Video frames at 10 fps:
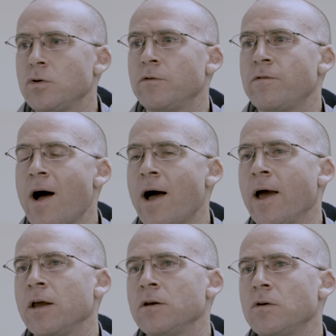to
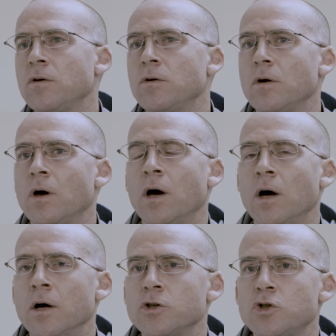find uh,